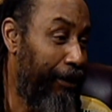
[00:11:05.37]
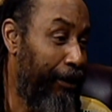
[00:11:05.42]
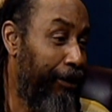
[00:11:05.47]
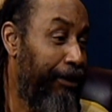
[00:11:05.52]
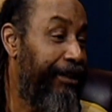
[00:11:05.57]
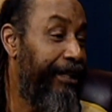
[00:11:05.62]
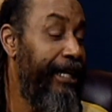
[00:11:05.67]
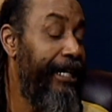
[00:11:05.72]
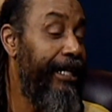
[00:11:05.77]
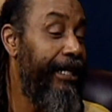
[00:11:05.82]

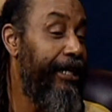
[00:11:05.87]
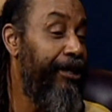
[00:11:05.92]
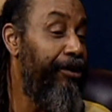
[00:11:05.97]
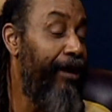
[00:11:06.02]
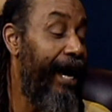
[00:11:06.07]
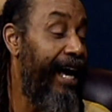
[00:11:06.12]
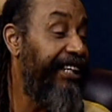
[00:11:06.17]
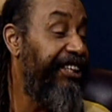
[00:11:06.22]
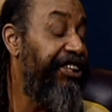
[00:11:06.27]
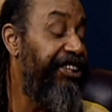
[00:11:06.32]
See, you
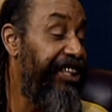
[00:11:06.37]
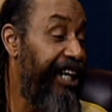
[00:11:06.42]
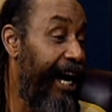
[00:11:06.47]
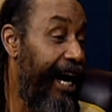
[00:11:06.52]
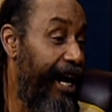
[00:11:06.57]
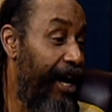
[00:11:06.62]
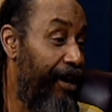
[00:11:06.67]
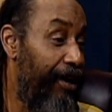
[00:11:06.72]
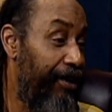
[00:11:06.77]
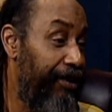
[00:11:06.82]
had
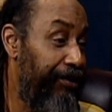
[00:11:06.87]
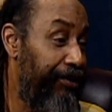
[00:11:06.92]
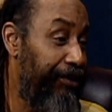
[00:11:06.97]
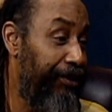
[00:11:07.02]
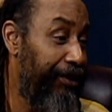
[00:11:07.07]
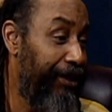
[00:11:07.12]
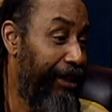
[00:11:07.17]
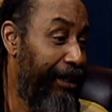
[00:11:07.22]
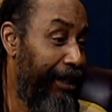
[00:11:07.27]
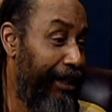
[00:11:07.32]
shares
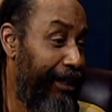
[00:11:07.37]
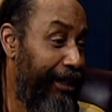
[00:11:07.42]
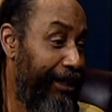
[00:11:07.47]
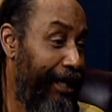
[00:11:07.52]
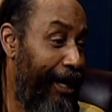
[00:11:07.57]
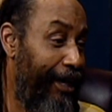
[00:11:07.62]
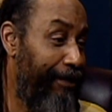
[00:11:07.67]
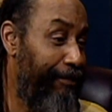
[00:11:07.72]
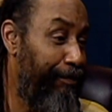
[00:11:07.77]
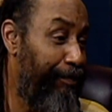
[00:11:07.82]

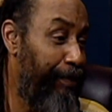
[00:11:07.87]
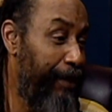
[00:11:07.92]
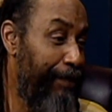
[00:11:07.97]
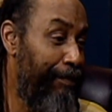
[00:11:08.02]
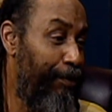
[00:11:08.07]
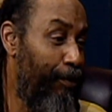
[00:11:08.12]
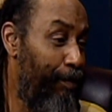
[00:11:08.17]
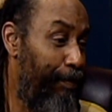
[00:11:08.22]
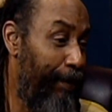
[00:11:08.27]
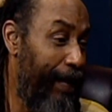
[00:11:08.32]
that
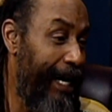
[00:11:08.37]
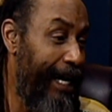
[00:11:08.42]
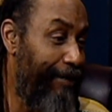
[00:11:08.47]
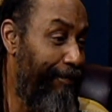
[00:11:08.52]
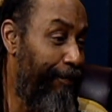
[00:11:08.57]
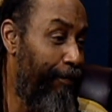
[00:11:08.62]
people paid